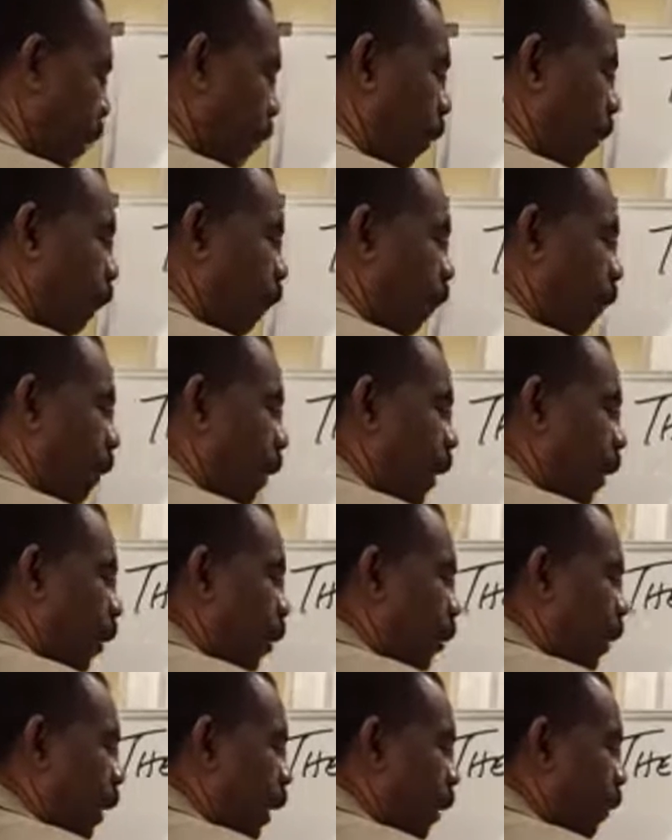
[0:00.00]
but from
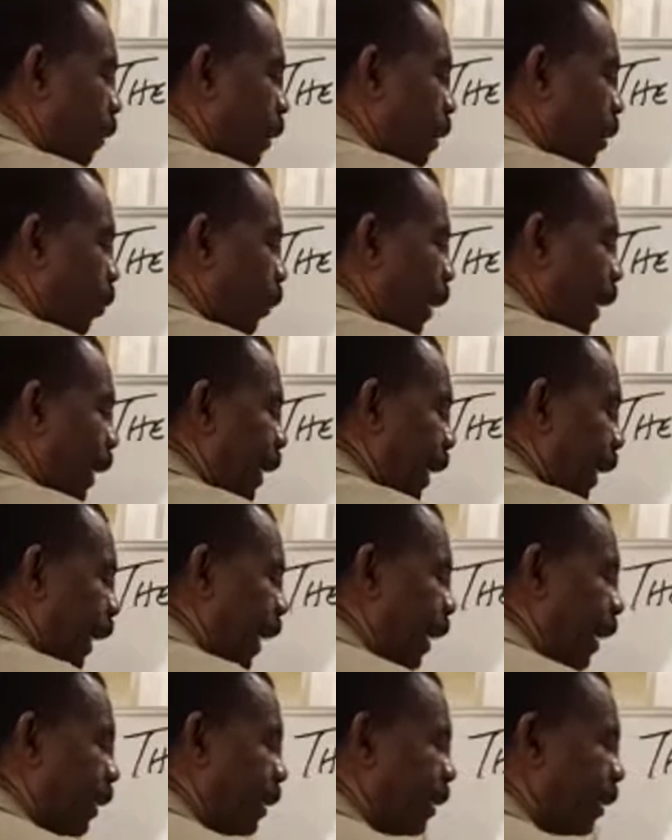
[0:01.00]
here to here is
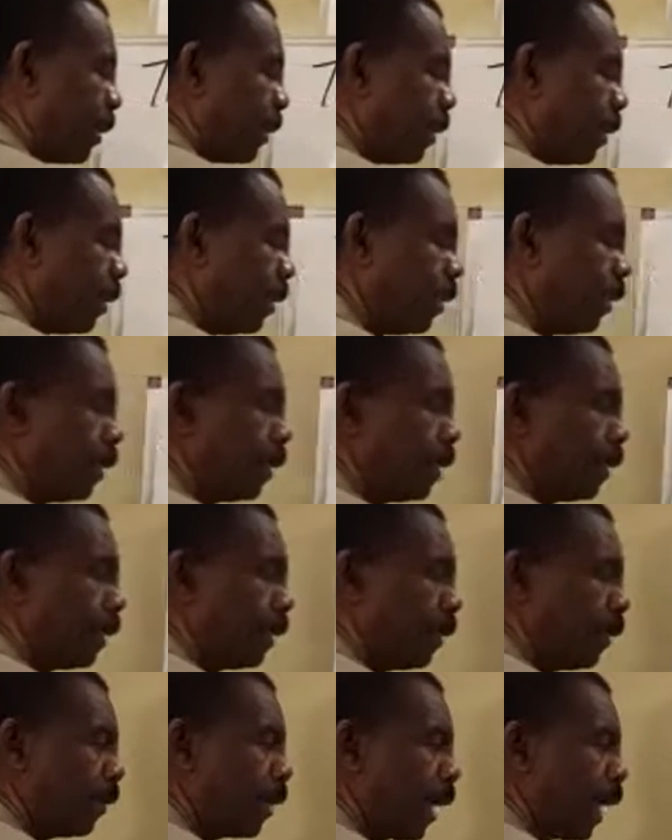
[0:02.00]
28,
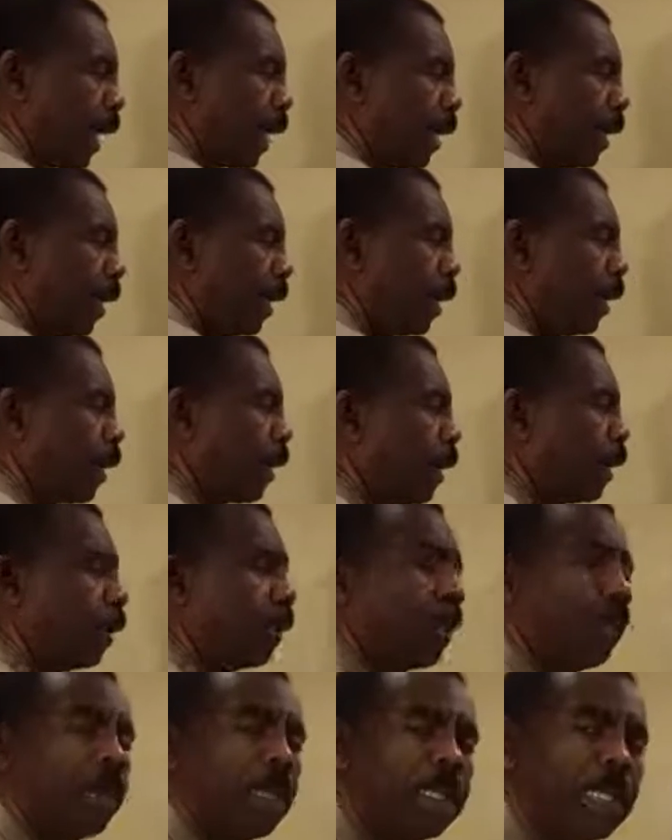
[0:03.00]
okay?
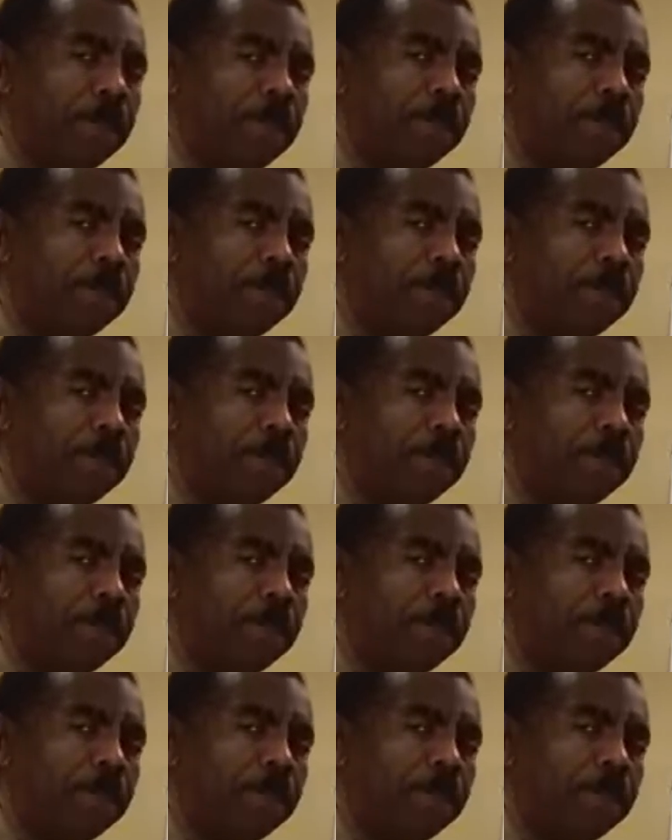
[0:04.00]
But